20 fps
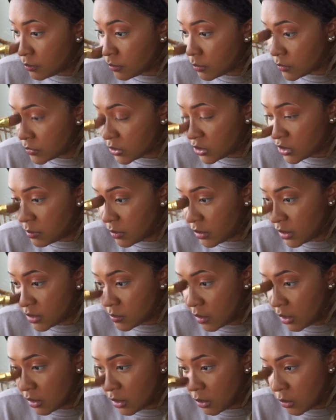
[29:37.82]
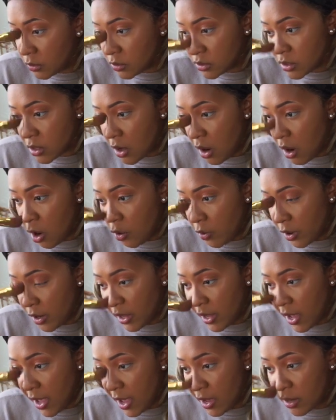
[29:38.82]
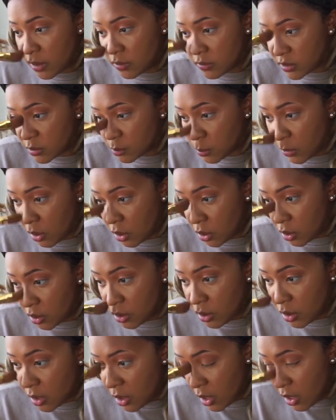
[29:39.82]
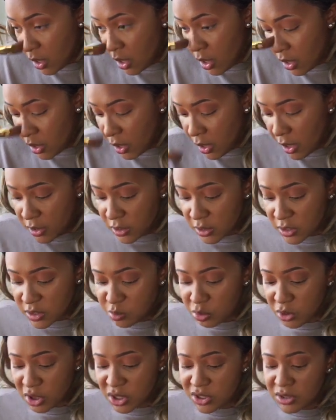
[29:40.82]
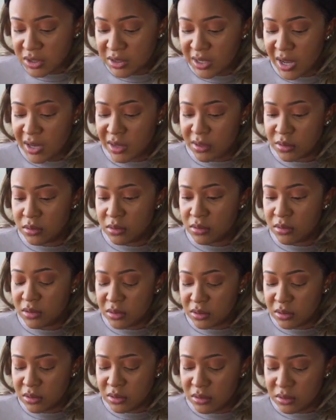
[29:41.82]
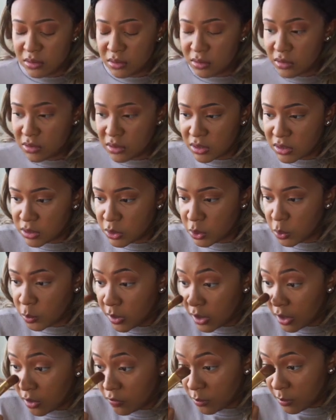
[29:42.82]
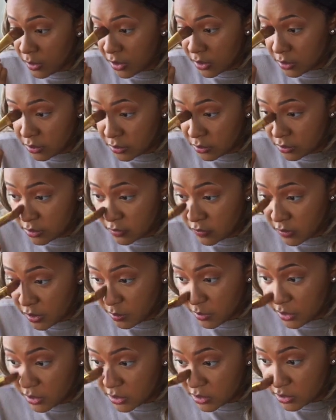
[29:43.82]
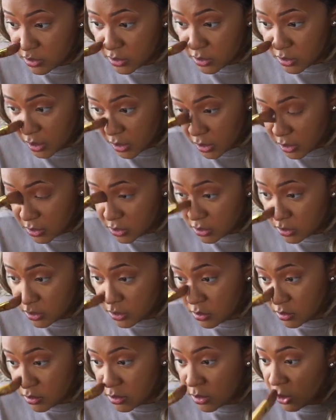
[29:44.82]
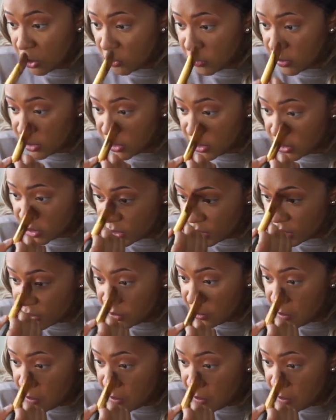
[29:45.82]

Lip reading: Just because my nose is already kind of small, and this brush is it's too big for my nose, if that makes sense. Like it just overdoes it.